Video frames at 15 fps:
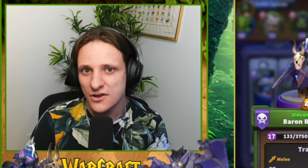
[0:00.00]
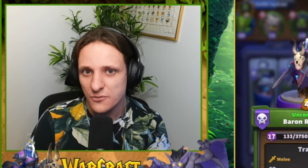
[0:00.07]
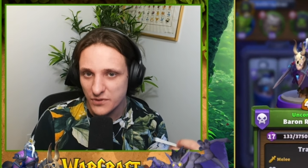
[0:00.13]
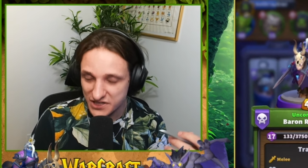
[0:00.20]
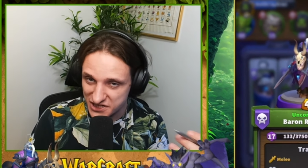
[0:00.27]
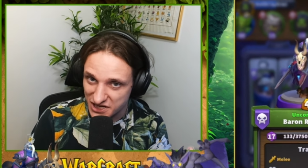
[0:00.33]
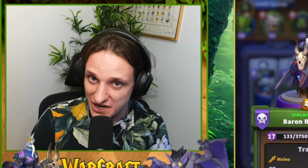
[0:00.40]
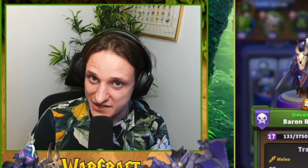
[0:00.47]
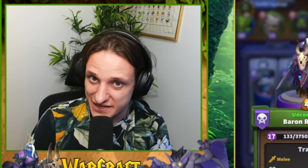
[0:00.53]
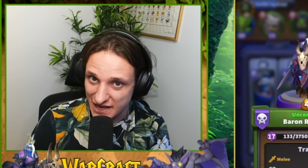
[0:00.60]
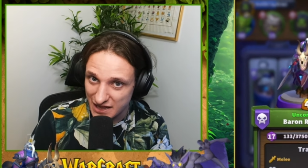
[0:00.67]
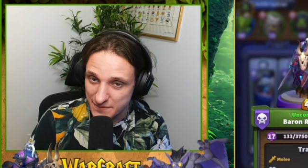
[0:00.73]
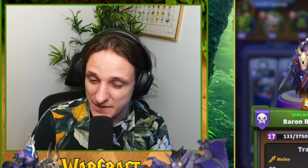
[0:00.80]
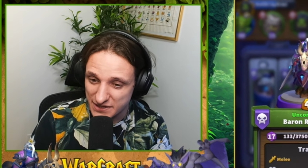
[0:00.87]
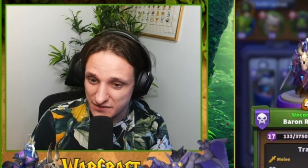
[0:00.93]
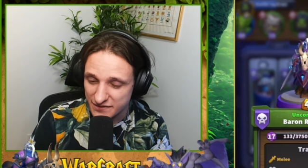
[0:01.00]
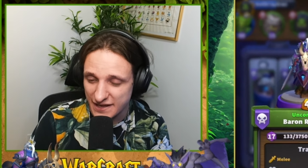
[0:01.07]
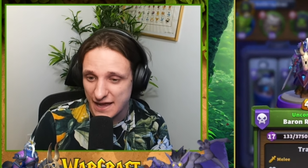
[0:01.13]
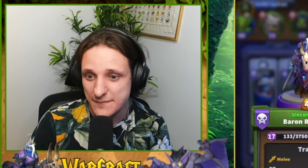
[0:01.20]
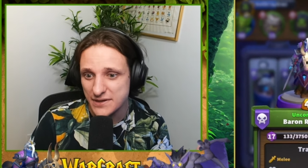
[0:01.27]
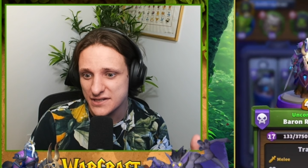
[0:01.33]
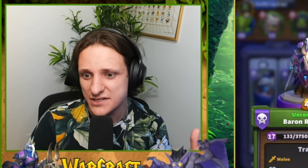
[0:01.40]
which does elemental
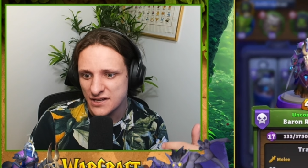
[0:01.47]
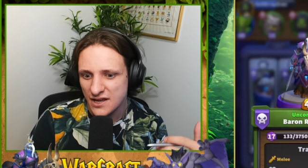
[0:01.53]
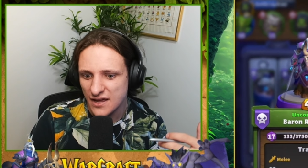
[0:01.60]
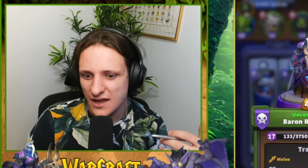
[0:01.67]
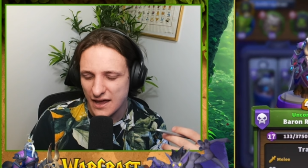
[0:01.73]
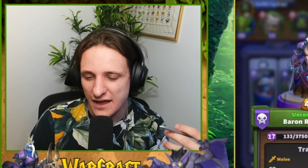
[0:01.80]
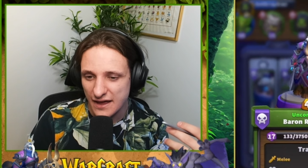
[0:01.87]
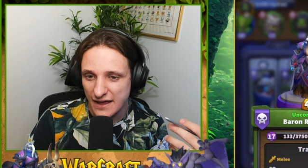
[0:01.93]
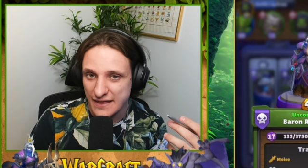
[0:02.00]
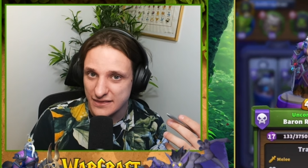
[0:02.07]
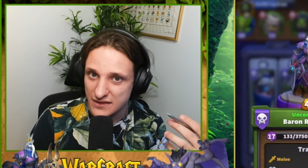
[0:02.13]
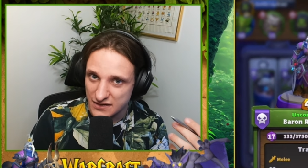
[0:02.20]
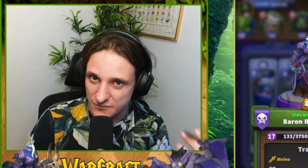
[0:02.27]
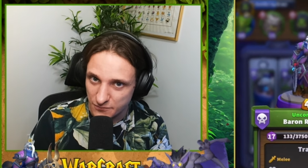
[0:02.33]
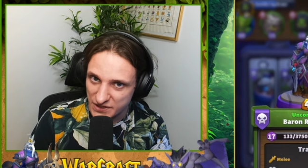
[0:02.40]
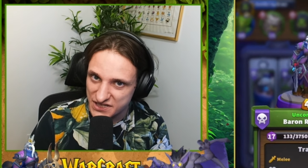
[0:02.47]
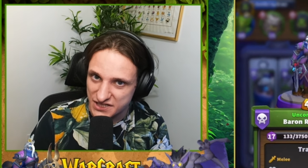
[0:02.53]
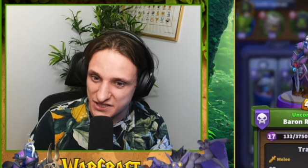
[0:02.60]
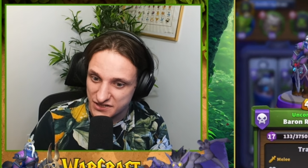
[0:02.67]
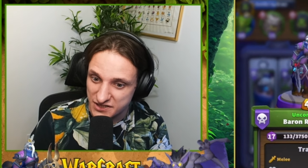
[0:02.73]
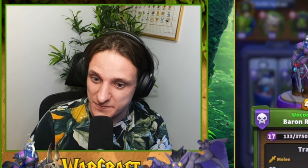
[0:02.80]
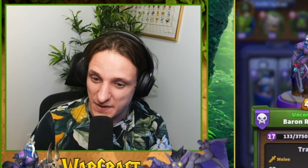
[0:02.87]
damage and
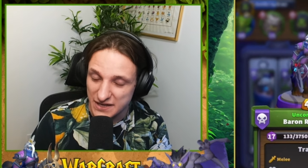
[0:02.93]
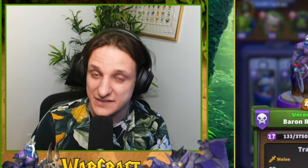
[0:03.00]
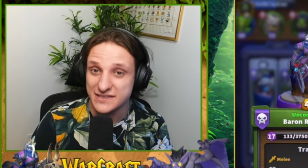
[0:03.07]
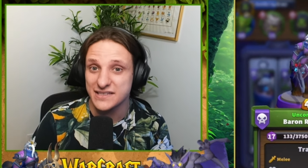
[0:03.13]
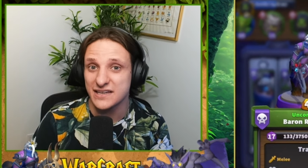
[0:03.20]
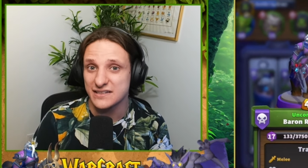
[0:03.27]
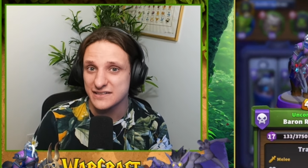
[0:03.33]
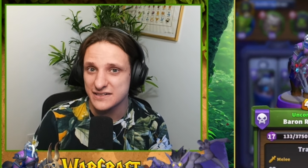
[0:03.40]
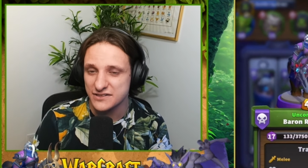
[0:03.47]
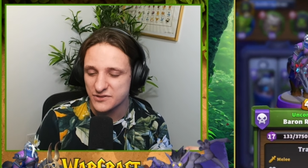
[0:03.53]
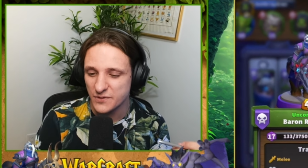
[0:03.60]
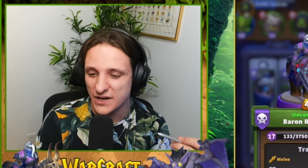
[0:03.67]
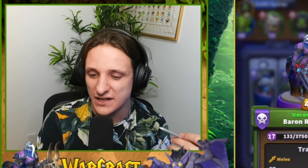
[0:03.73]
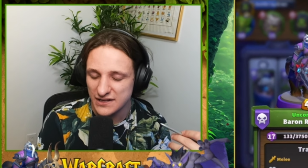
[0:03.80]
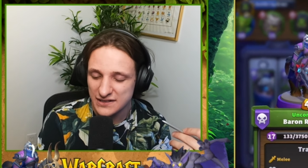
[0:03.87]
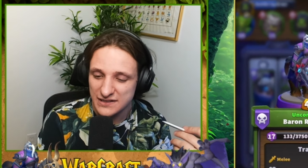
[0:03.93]
which spawns skeleton as well,